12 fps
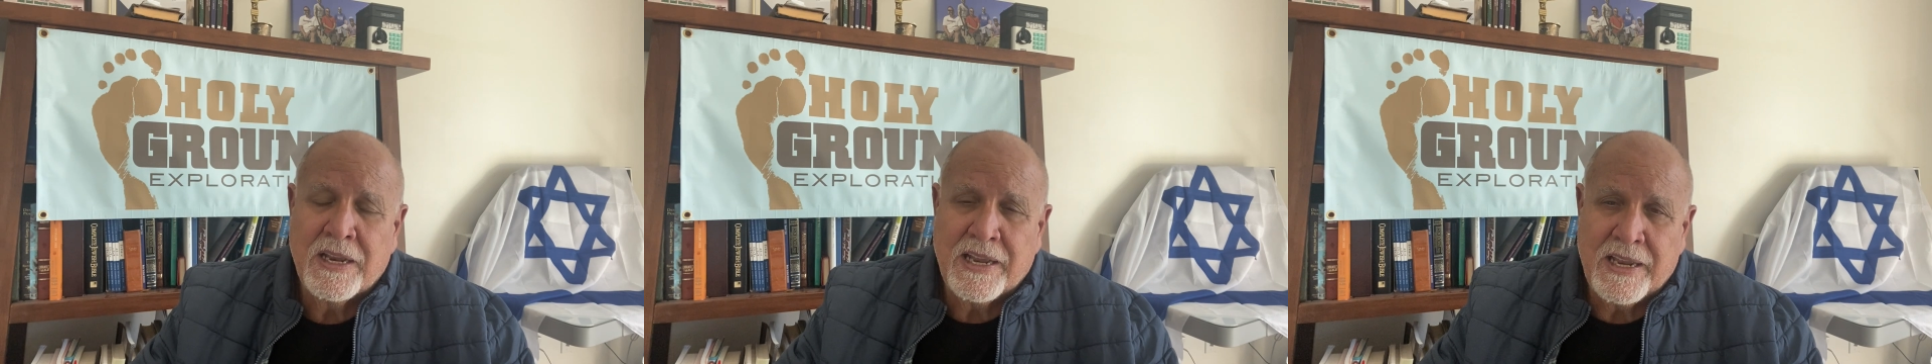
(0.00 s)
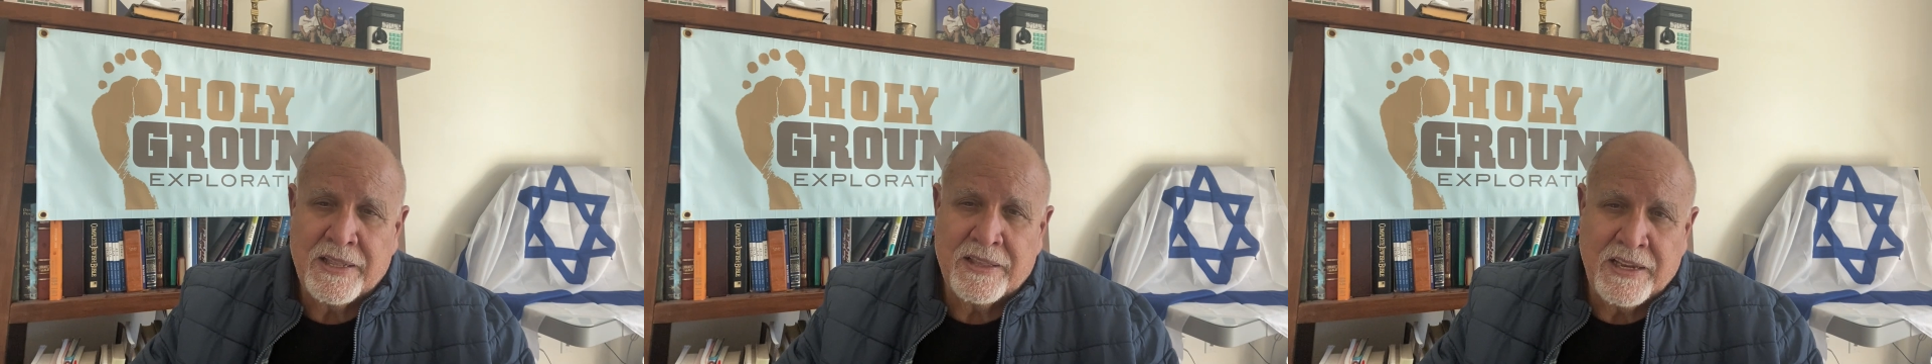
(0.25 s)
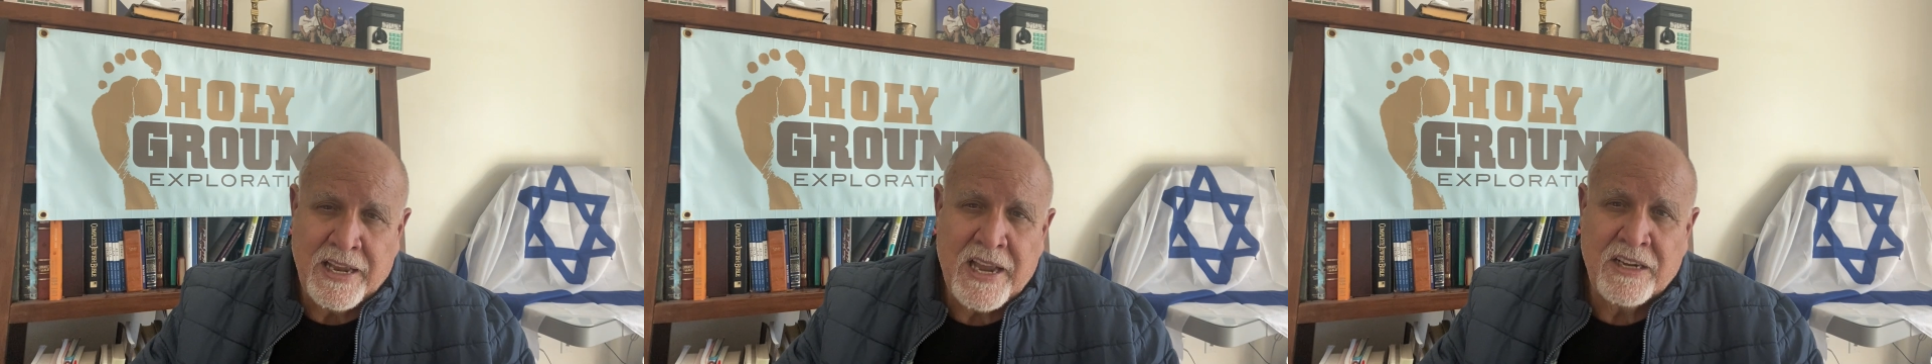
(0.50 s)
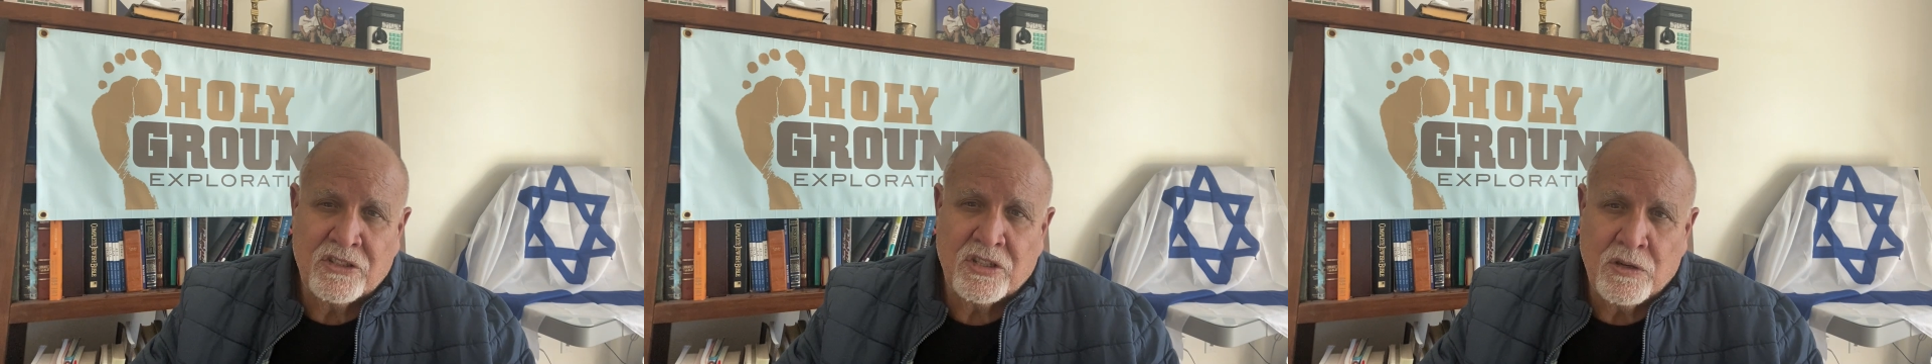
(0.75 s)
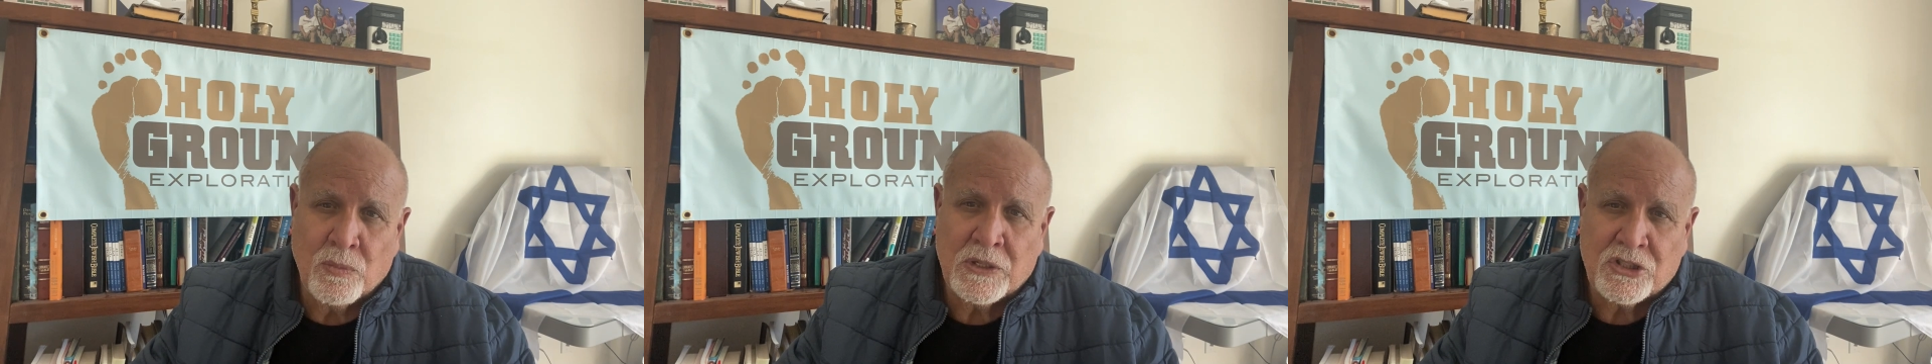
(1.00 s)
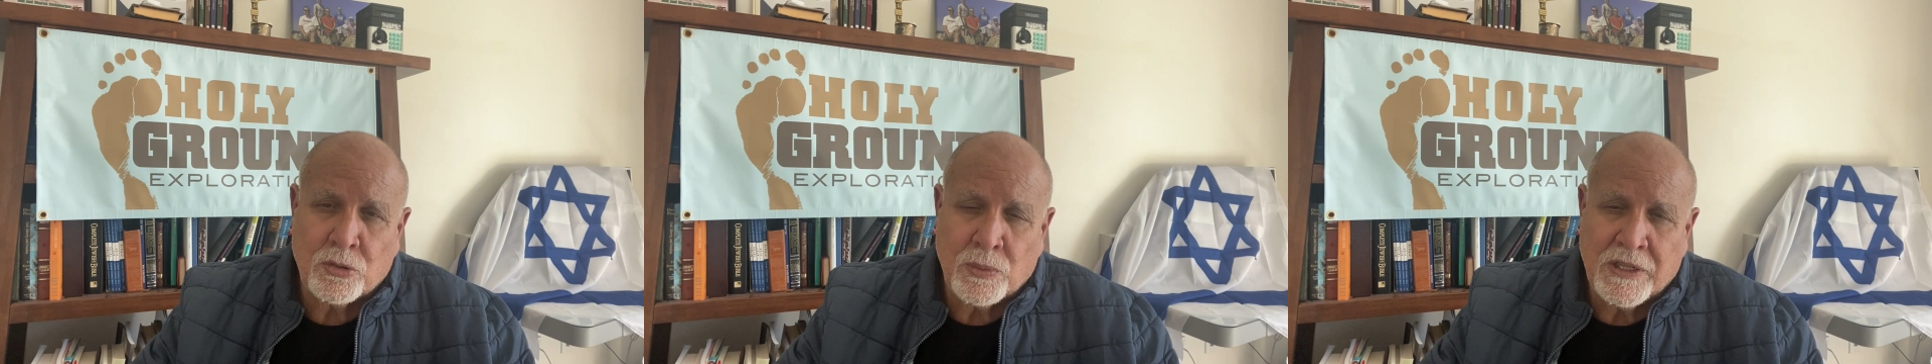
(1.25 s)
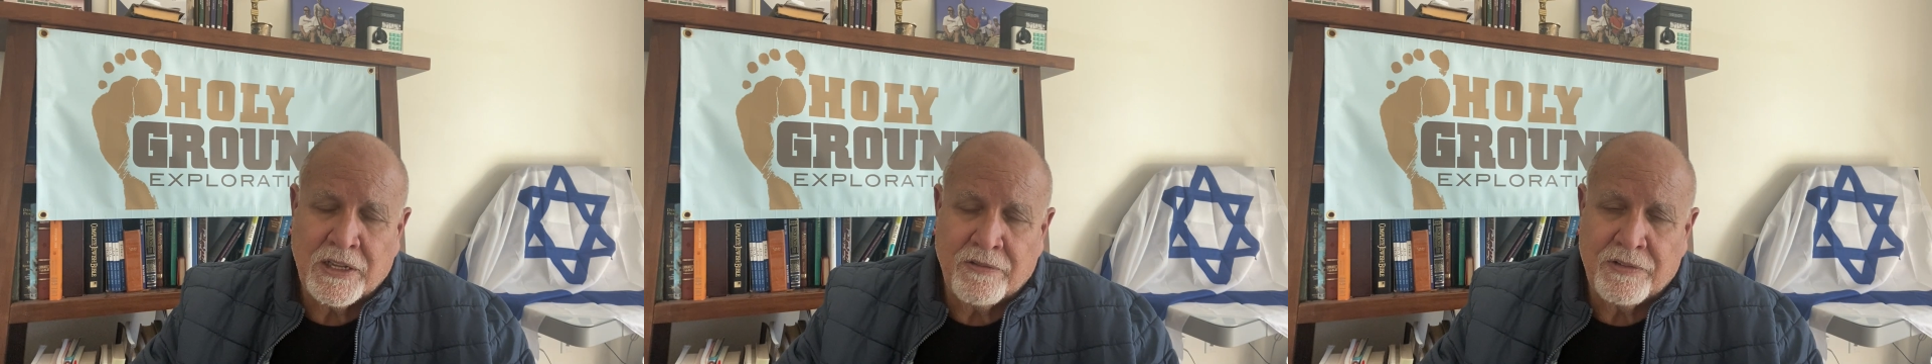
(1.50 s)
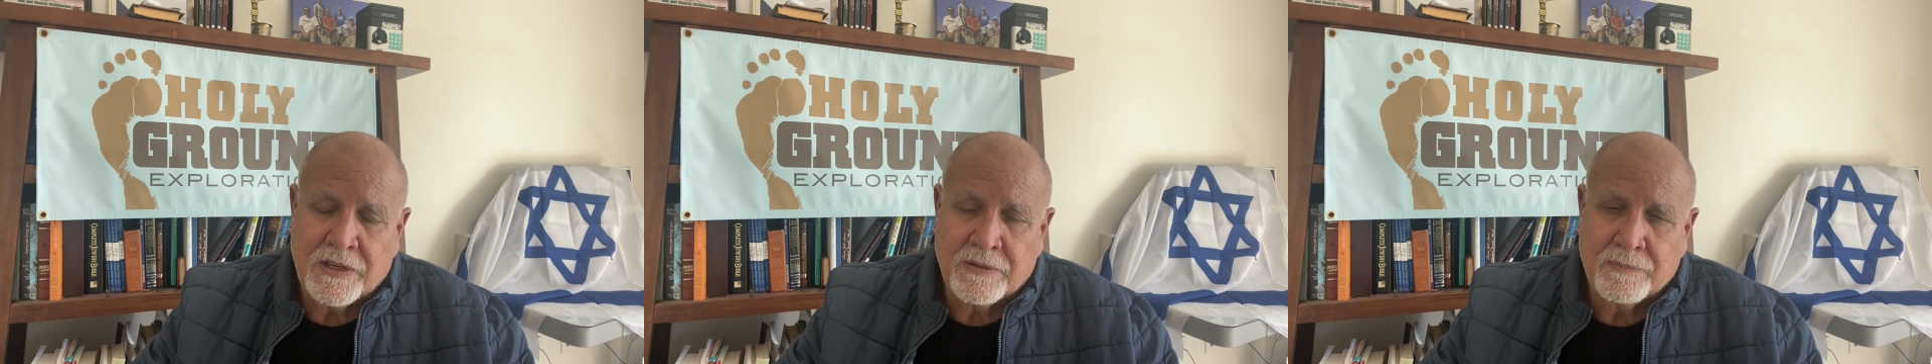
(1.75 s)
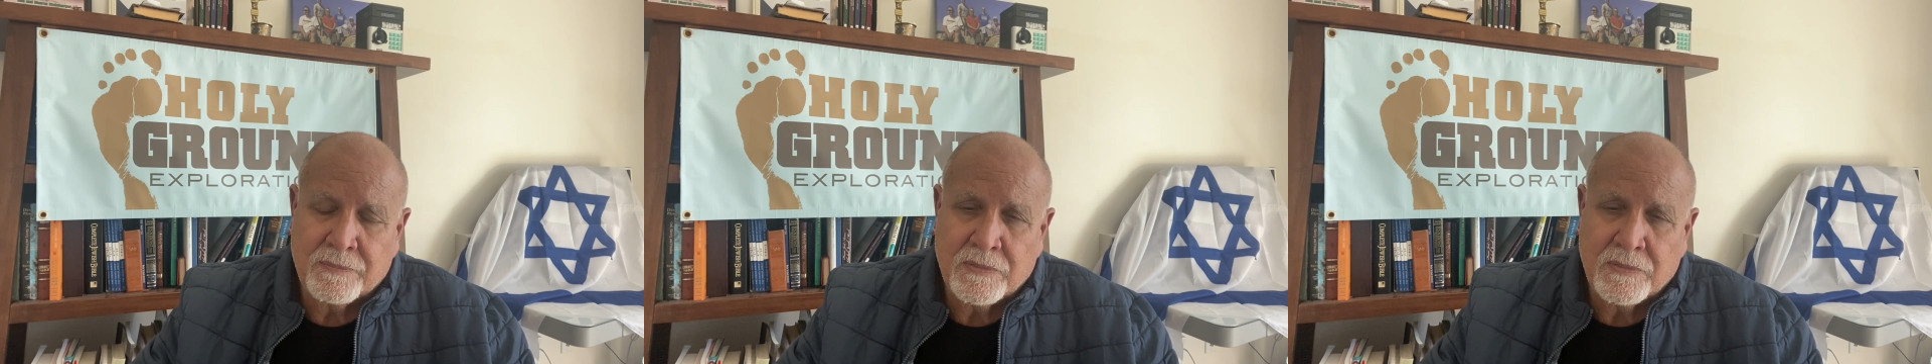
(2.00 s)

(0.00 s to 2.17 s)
in the age in which we're living.